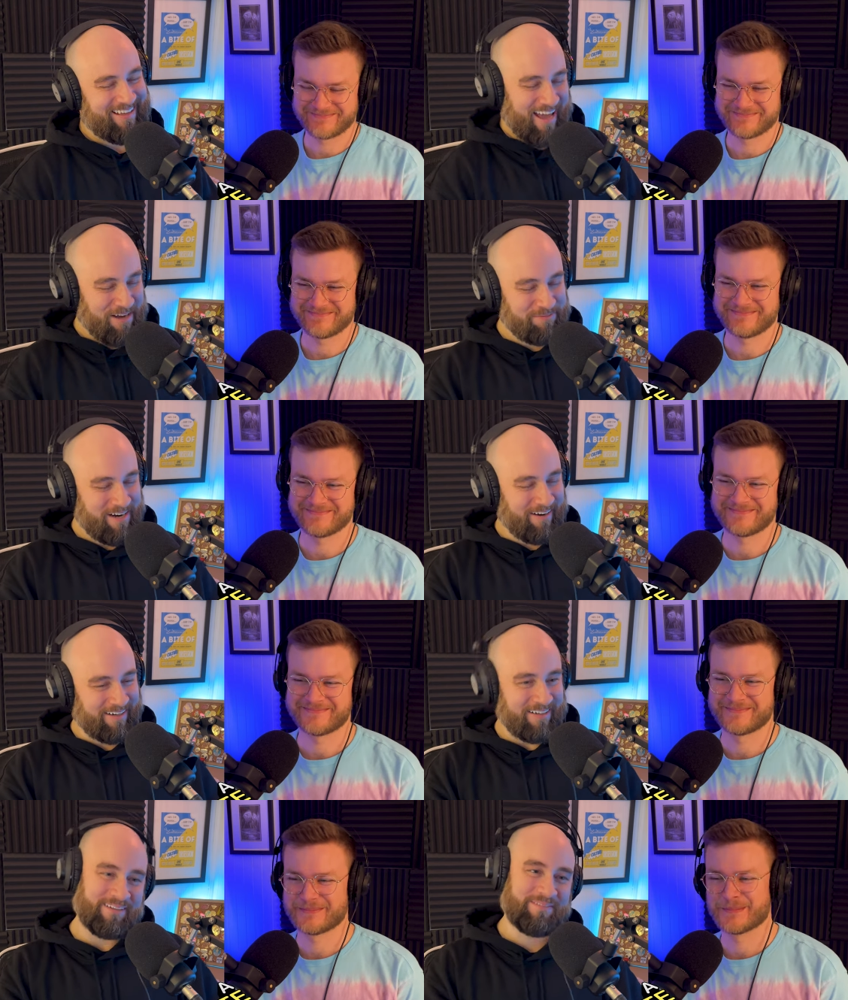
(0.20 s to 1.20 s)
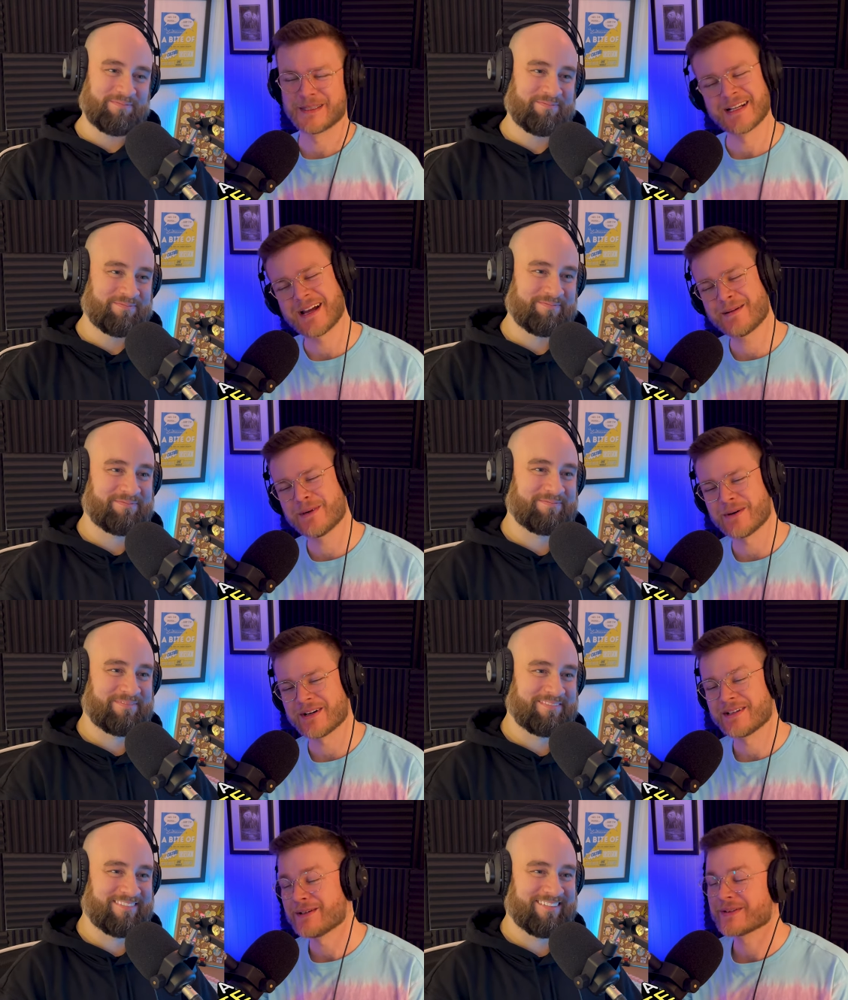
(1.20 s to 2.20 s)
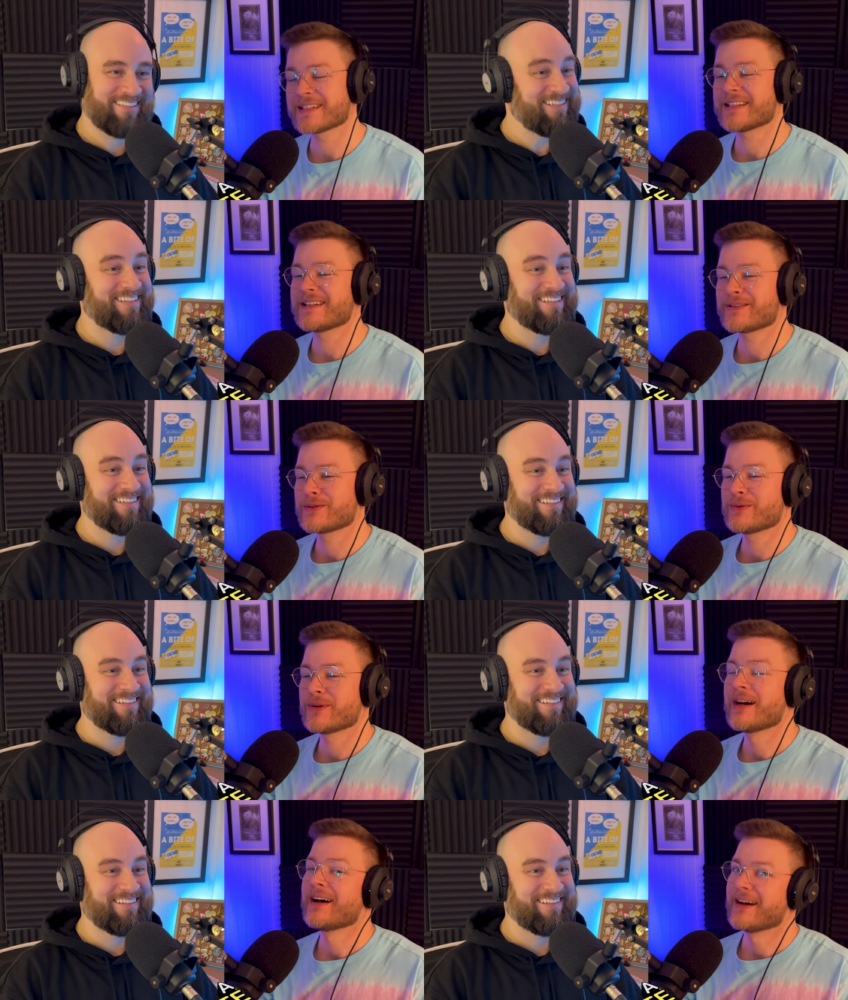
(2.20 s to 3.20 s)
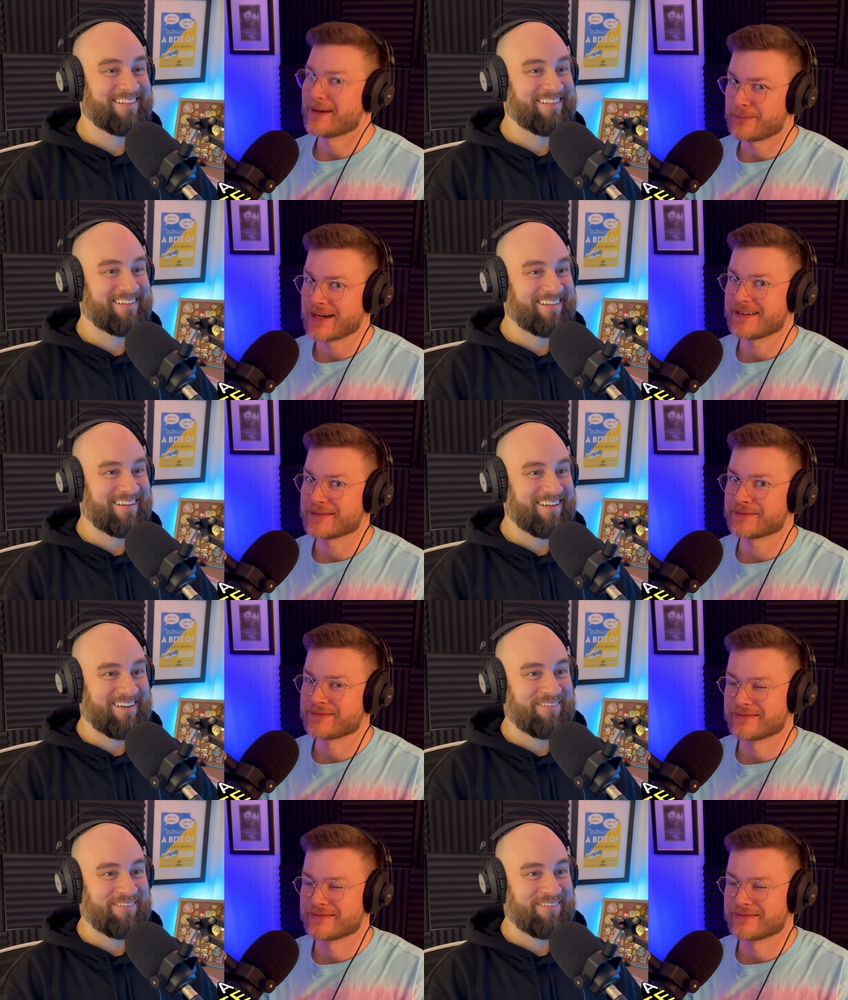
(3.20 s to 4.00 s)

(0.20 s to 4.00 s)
Speaker 1: Hey, I'm Derek. And I'm Noah. You're listening to A Bite Of,